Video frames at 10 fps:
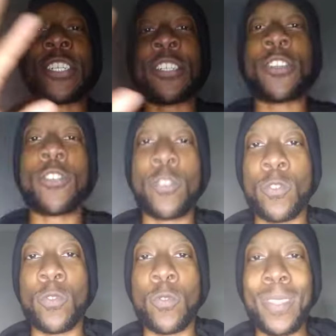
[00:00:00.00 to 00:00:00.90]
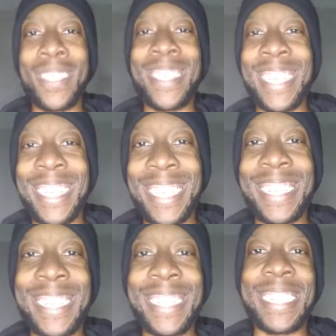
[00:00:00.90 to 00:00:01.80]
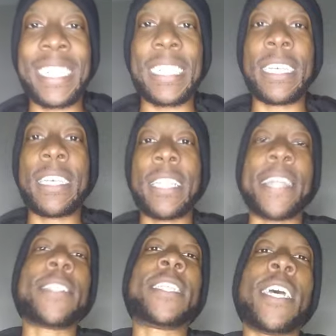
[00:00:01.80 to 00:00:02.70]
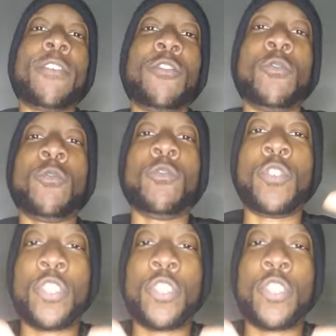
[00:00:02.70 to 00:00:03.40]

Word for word: things that tell you you should get married.